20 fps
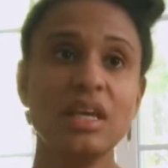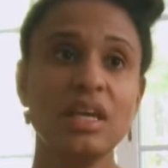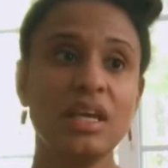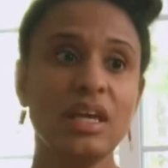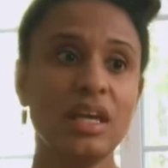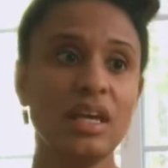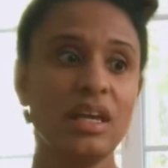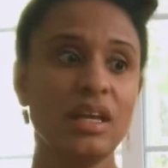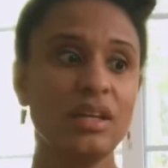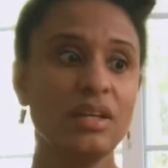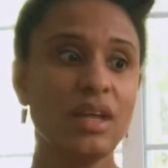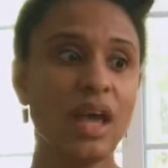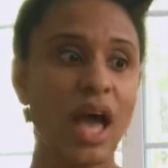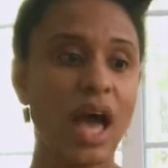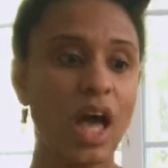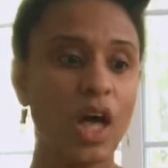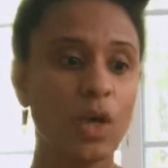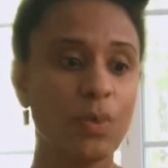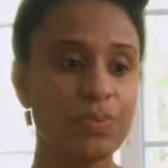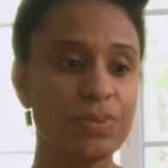It
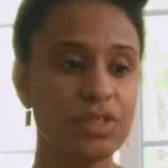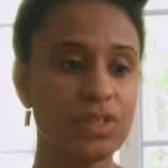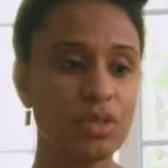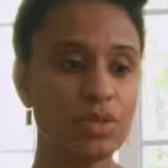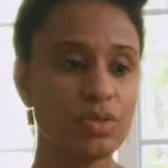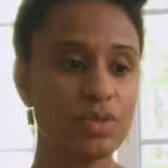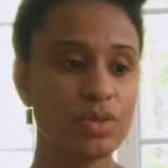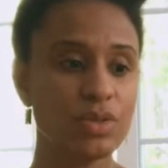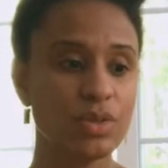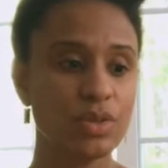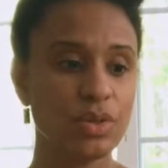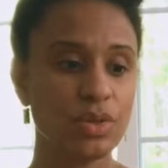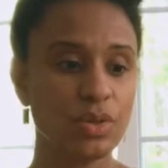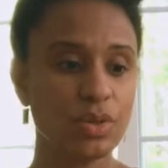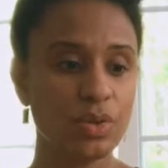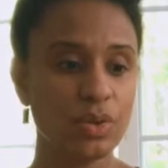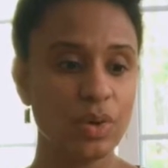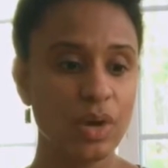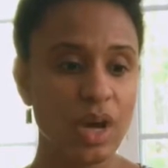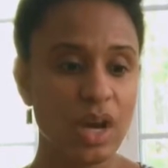helps you
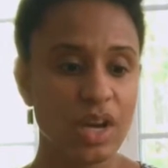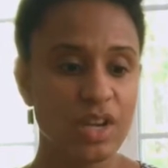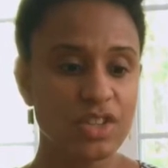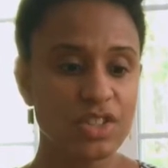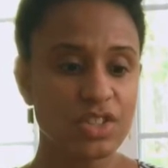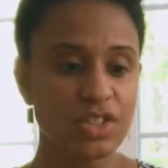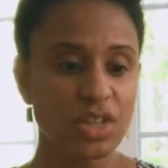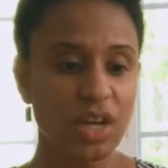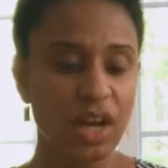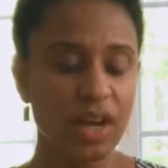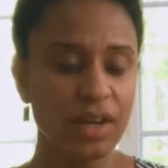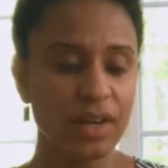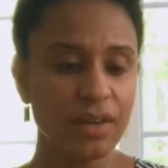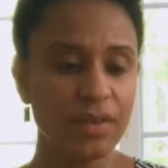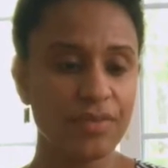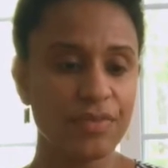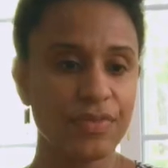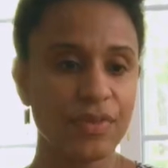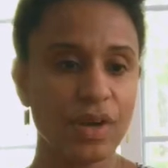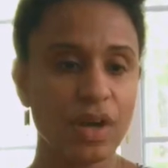to just kind
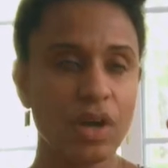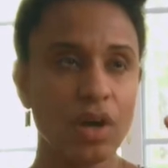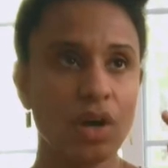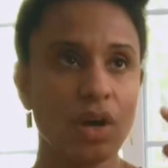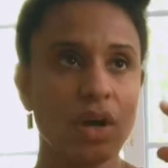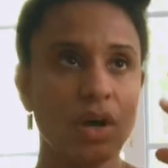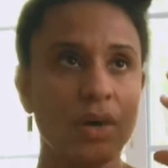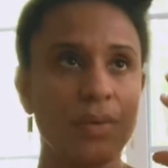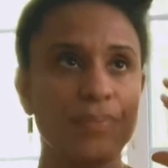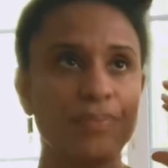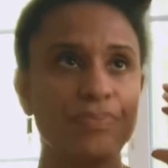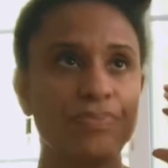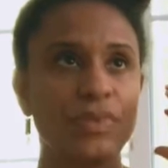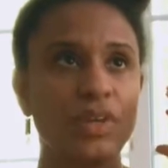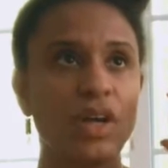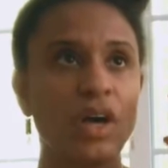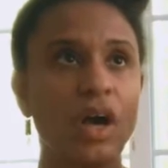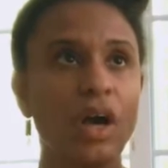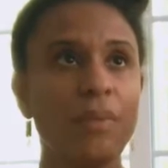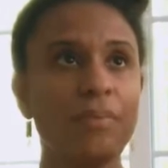of
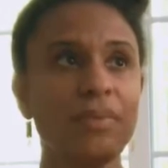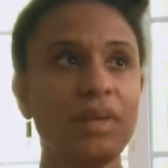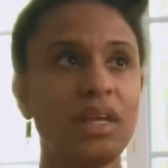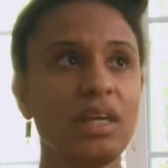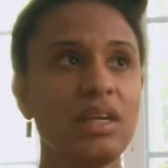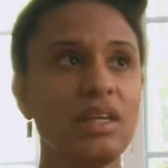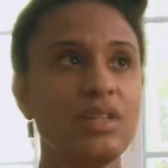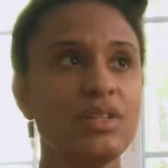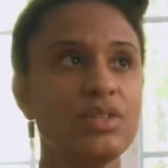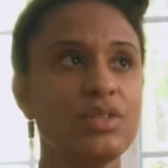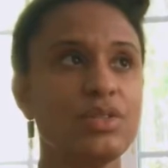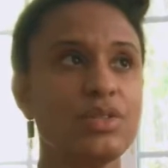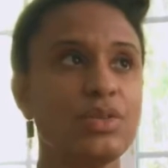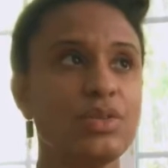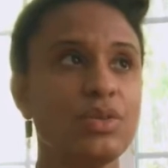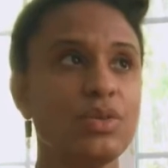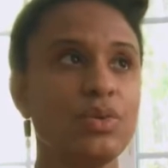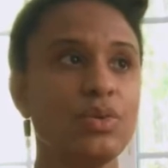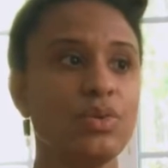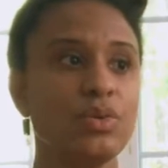come
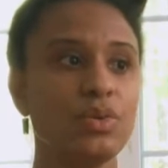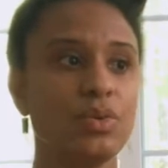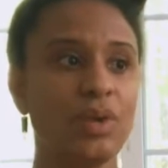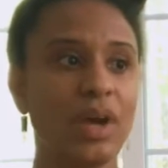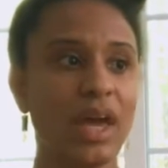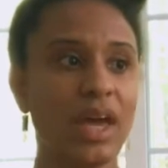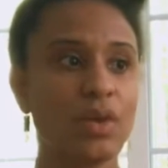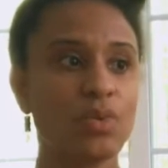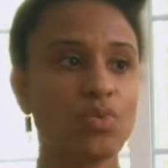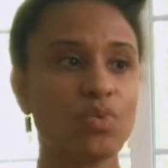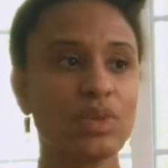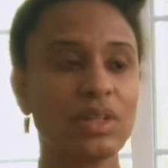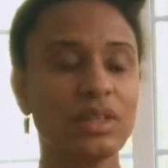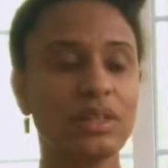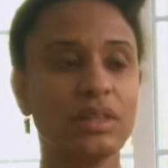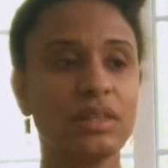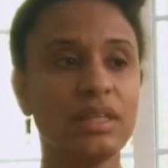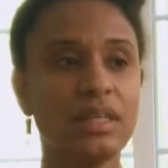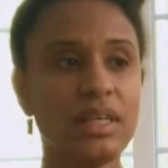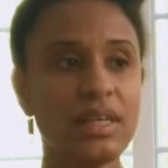into and
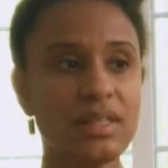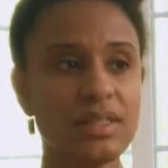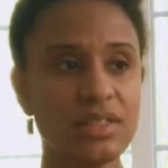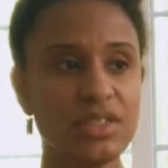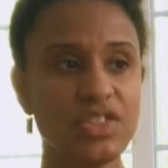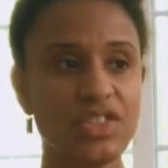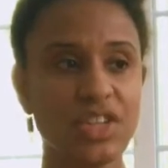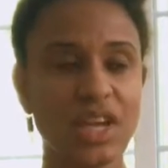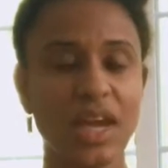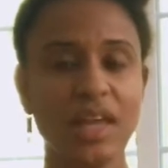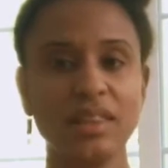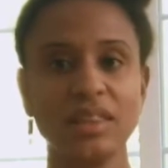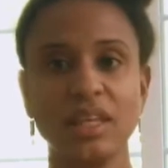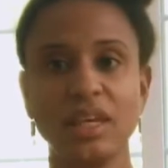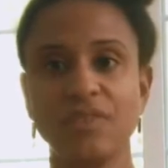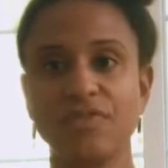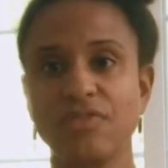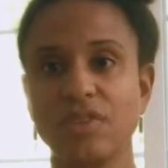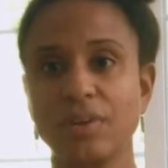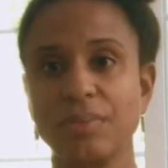release
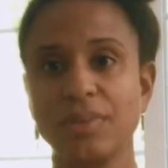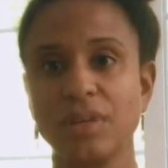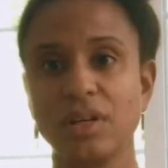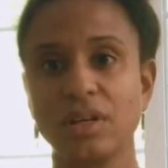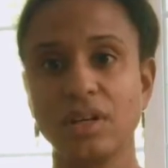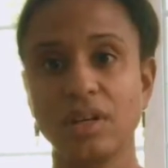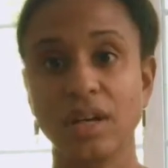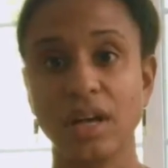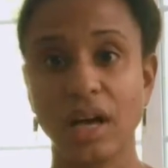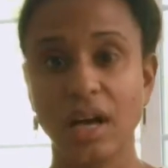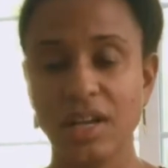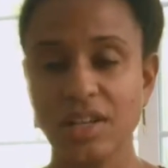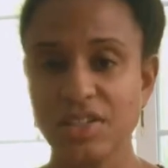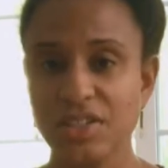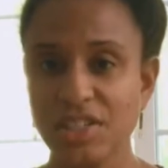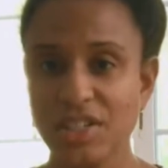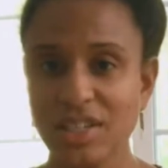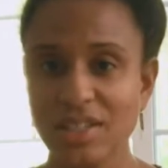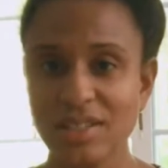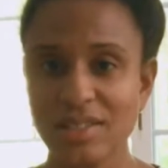gently from your
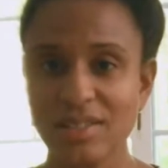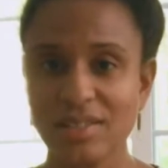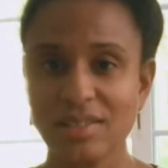conscious,